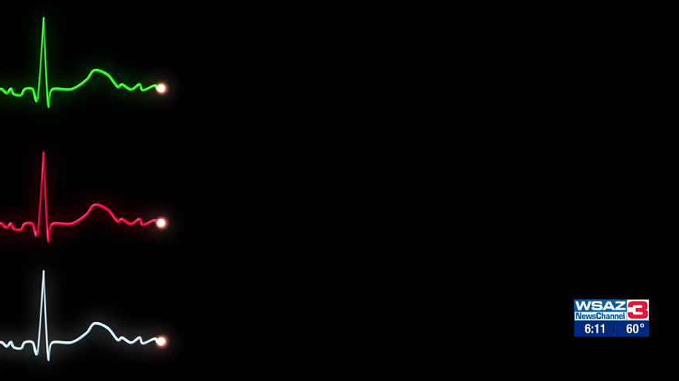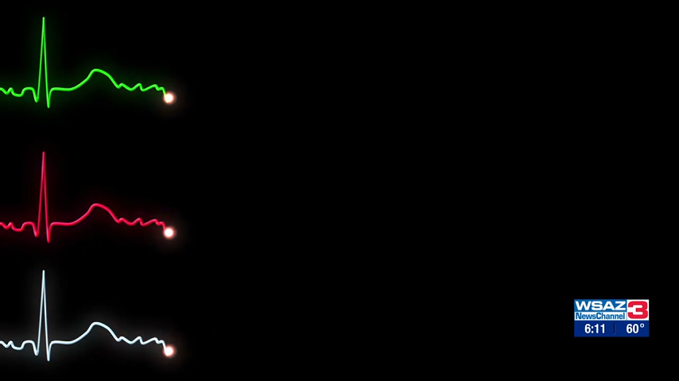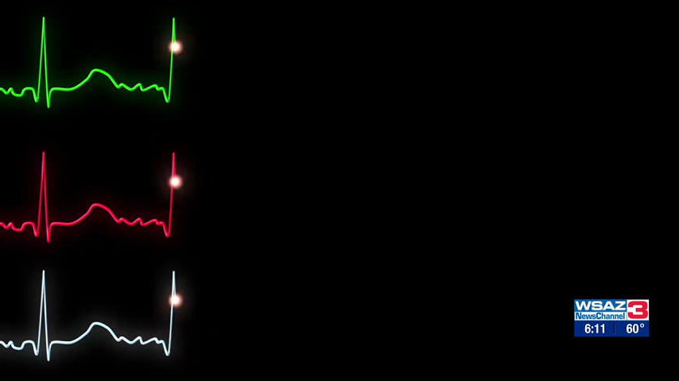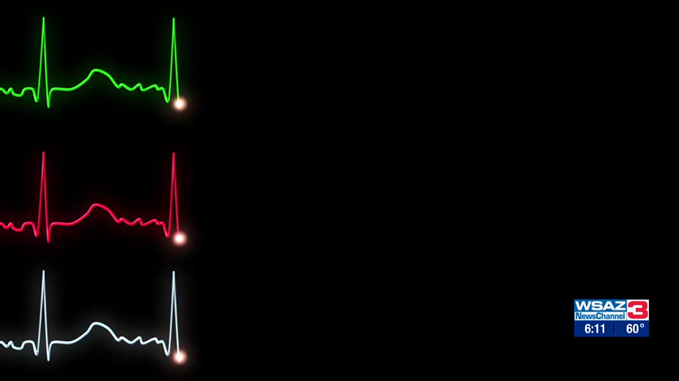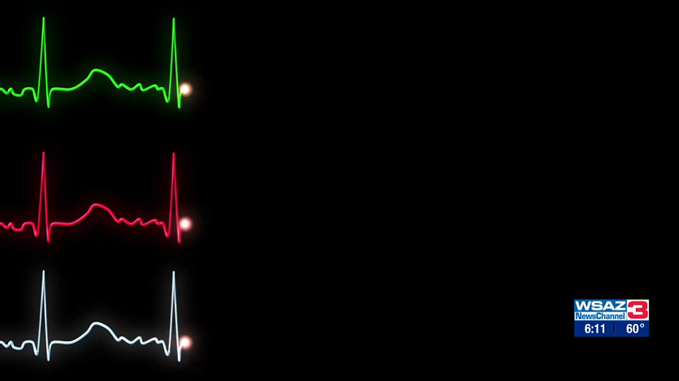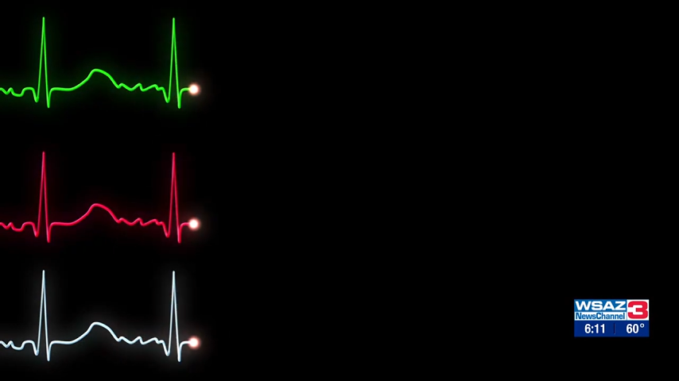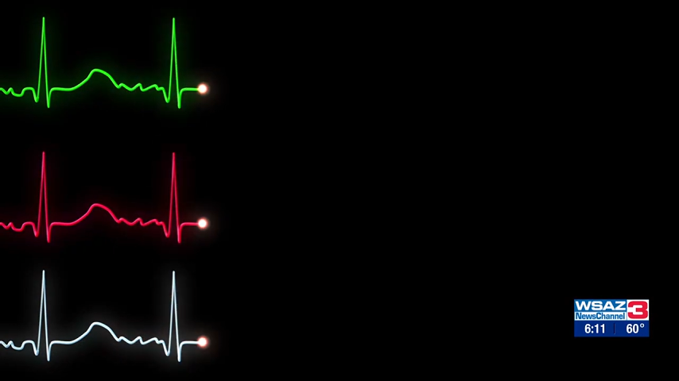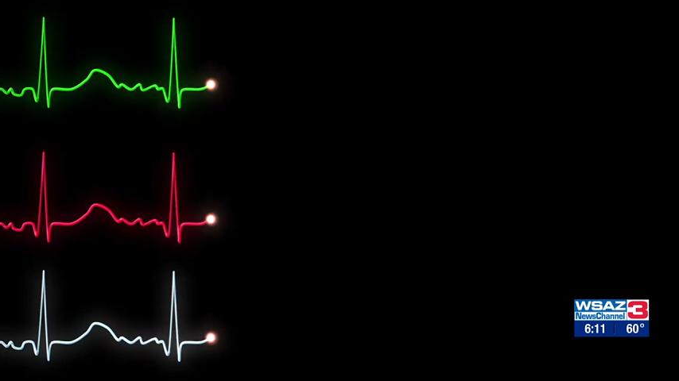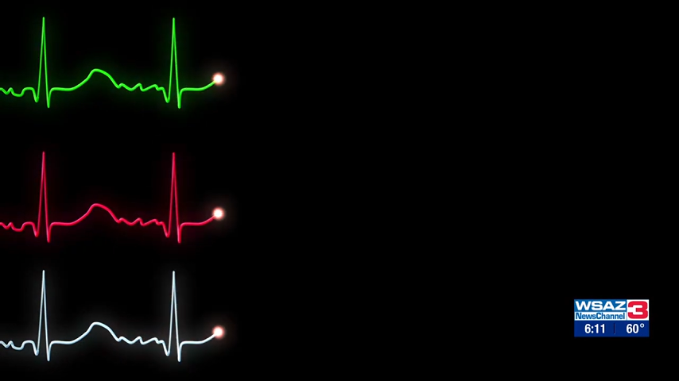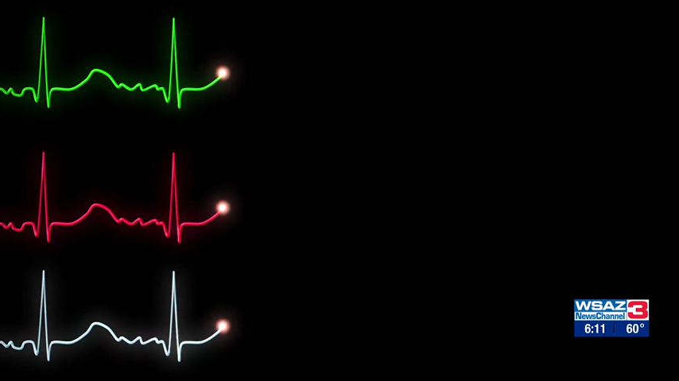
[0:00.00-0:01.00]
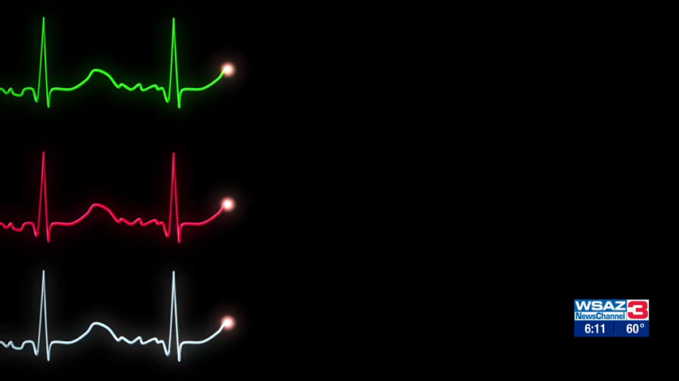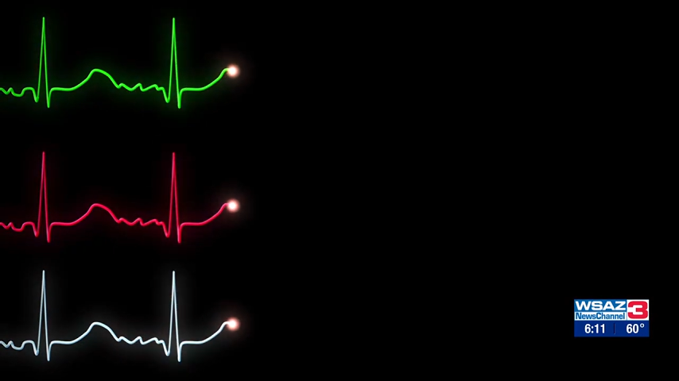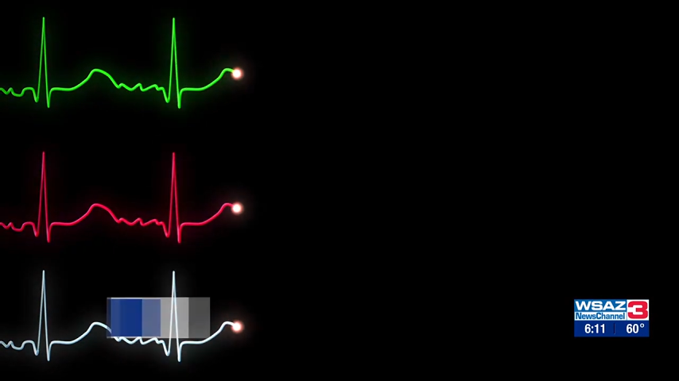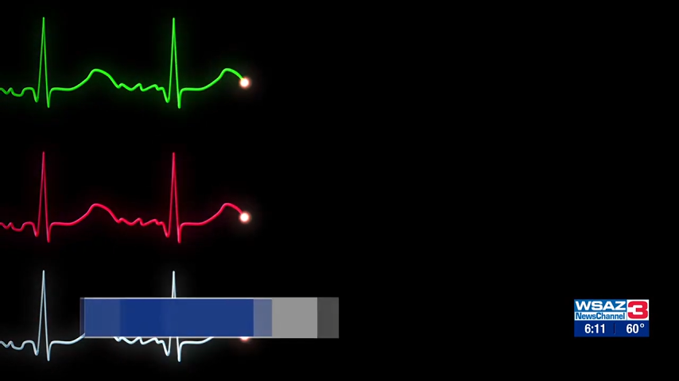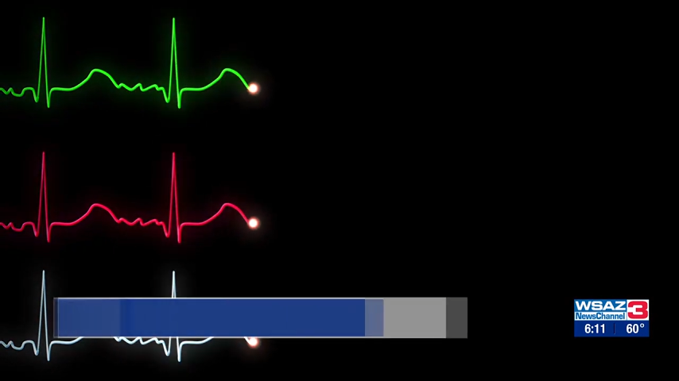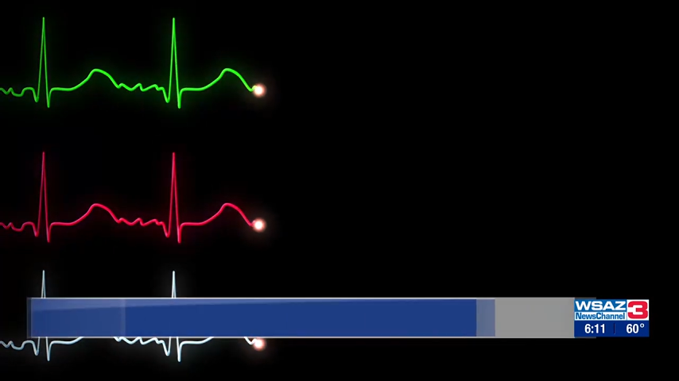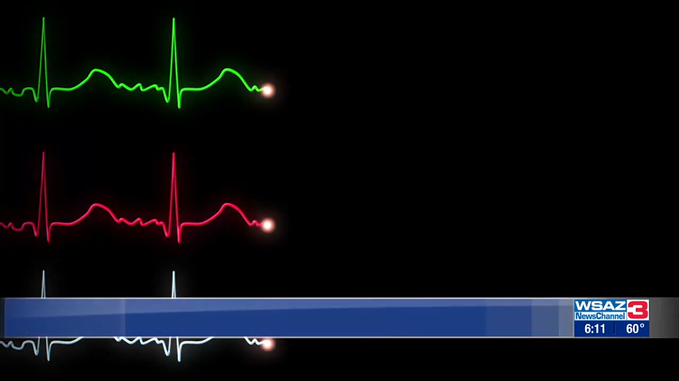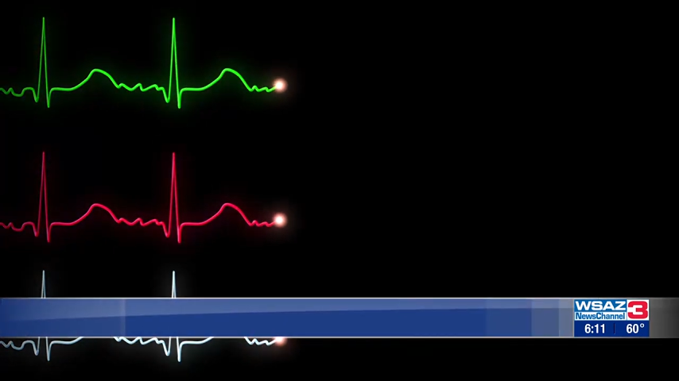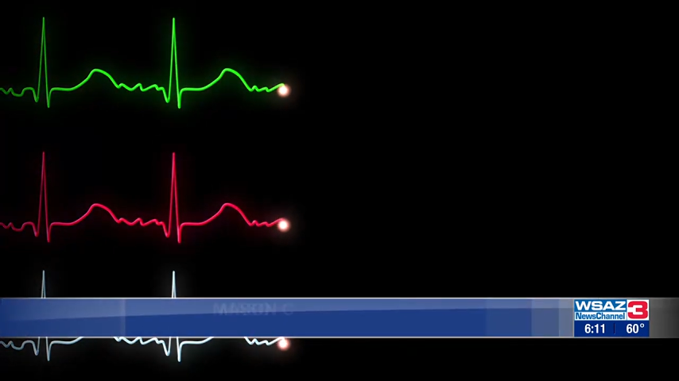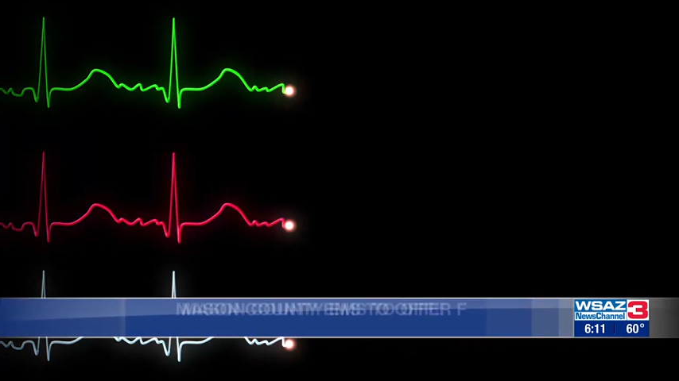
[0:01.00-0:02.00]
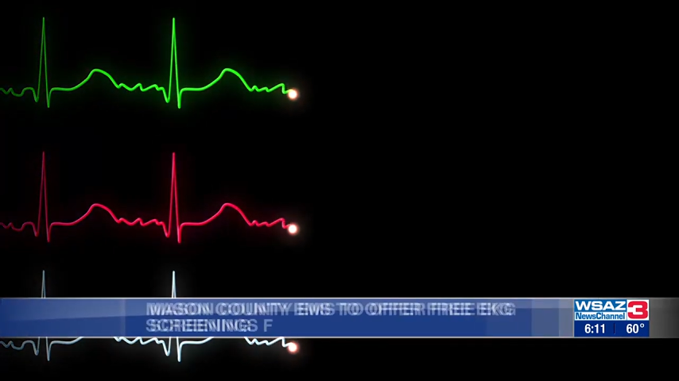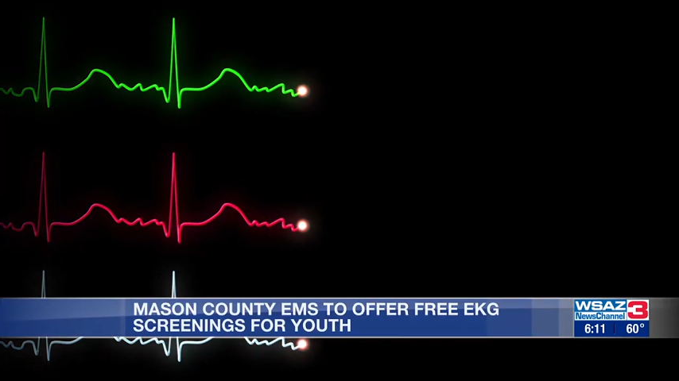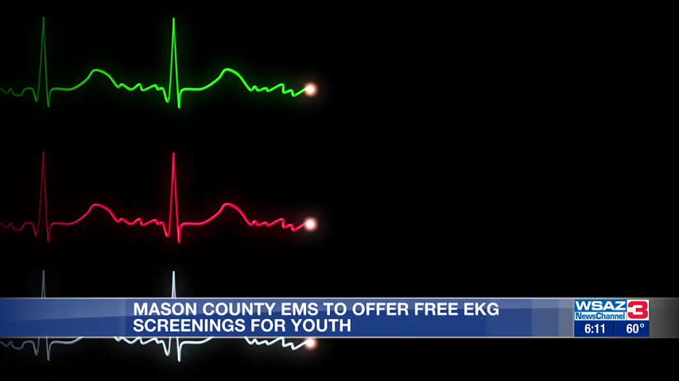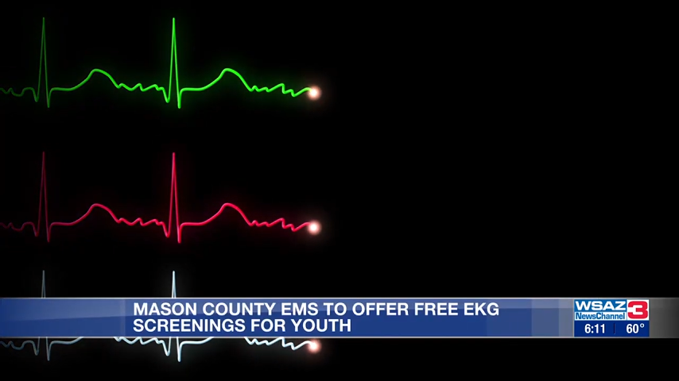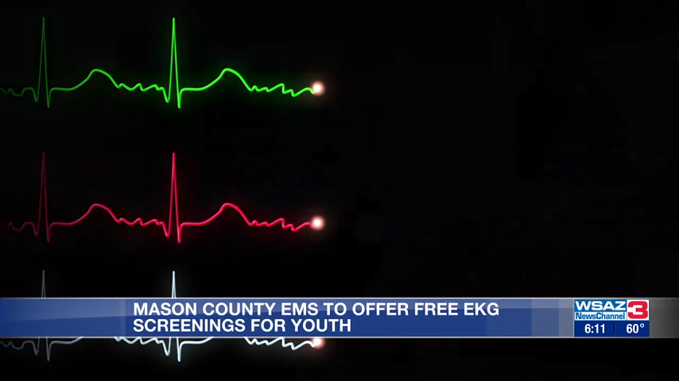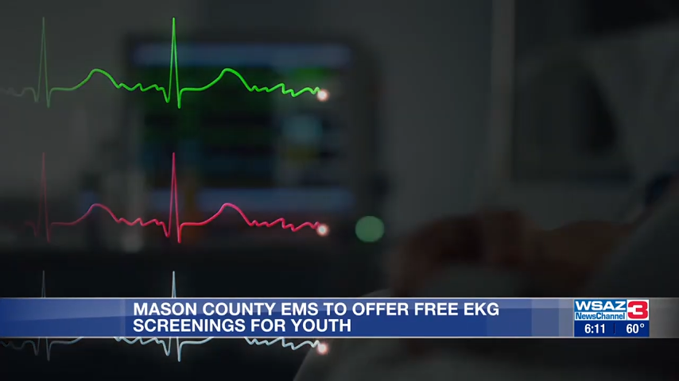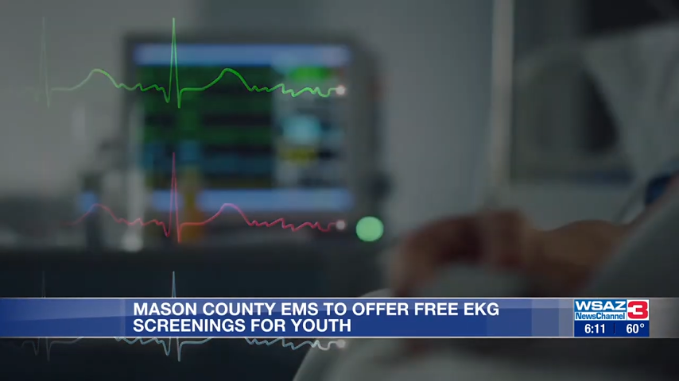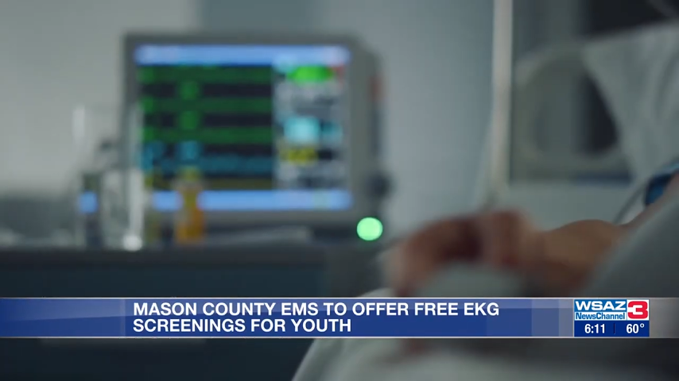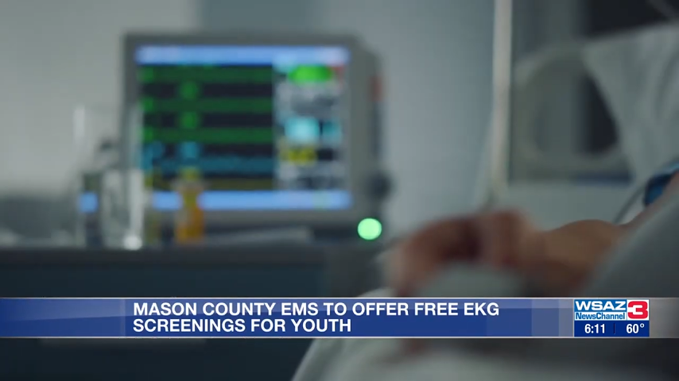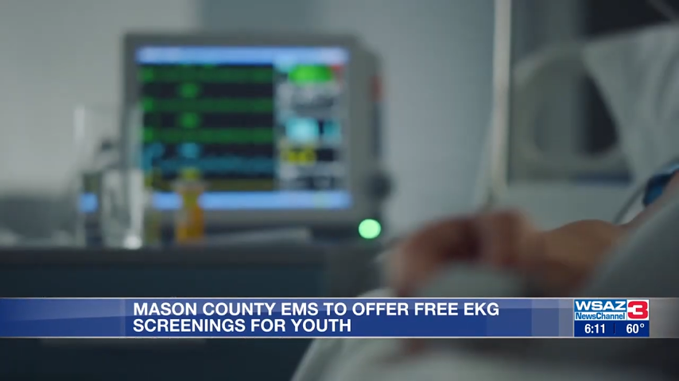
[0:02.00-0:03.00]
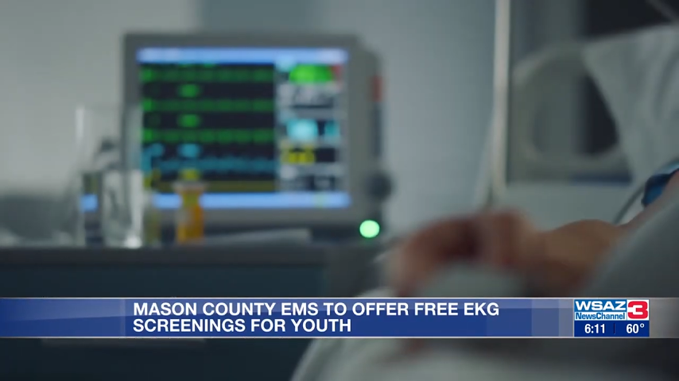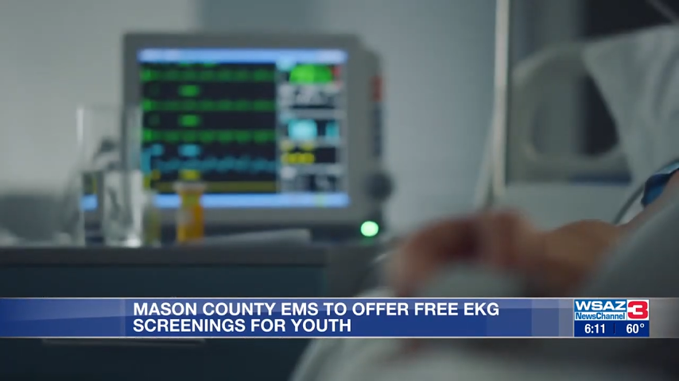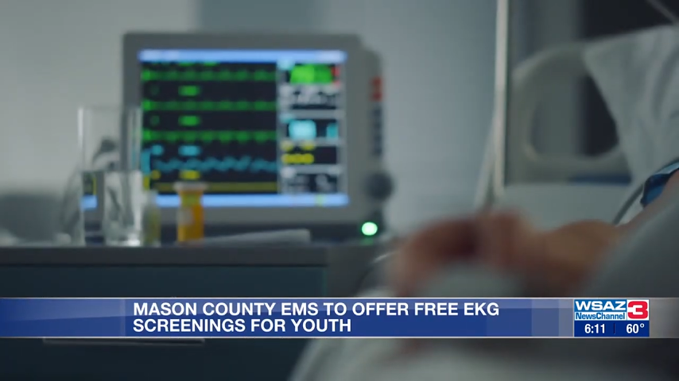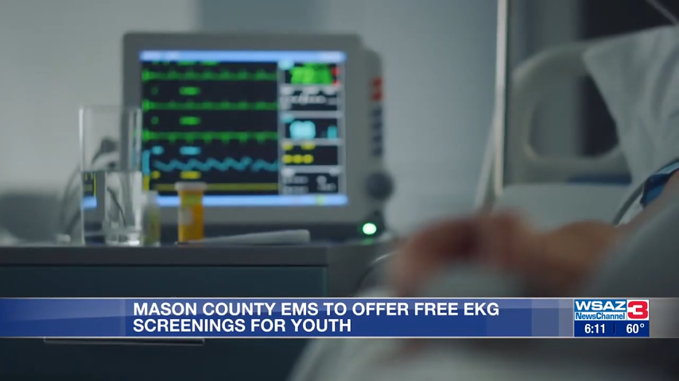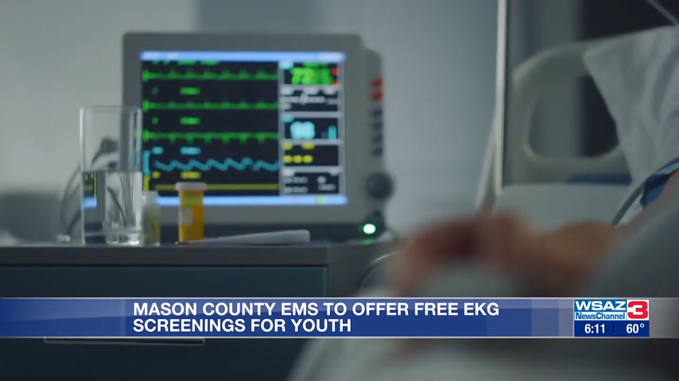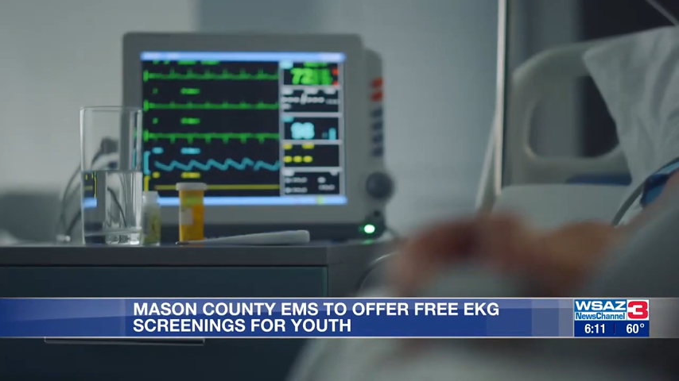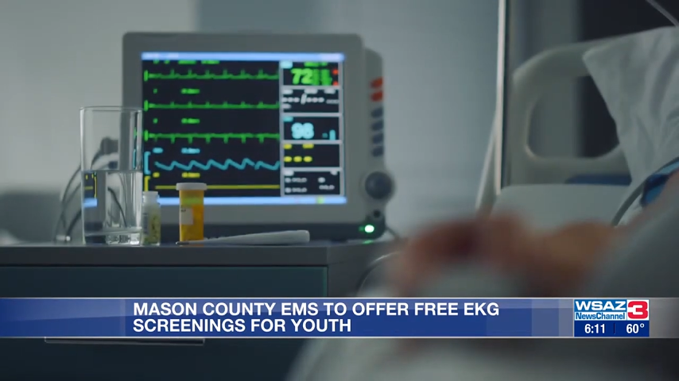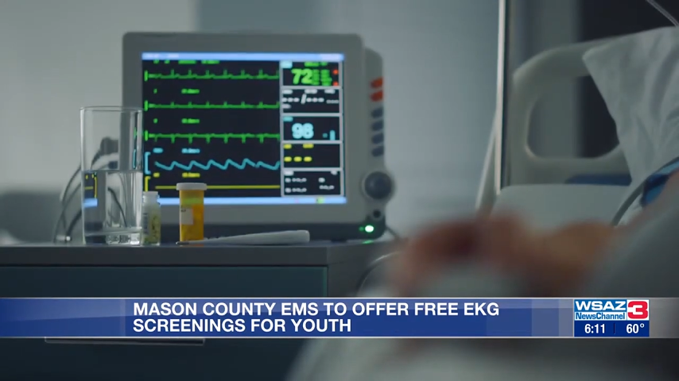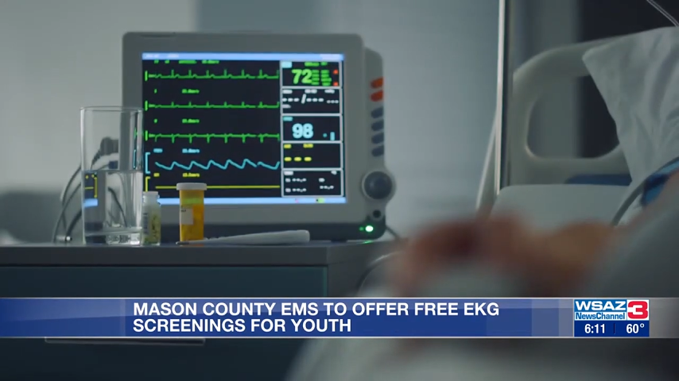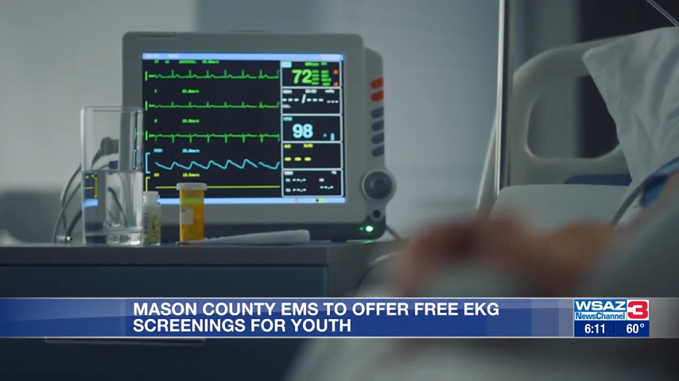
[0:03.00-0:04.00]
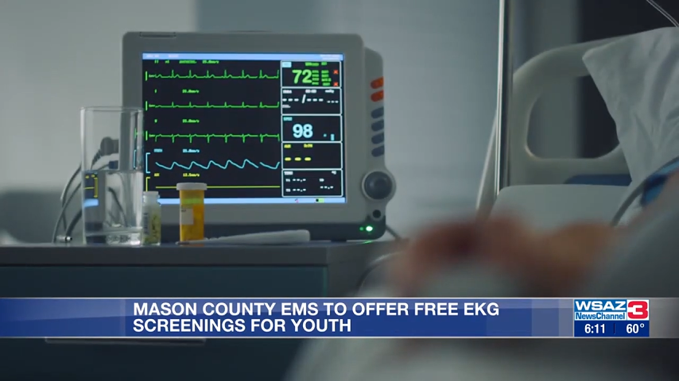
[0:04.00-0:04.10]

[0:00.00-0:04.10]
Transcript: (no speaker visible)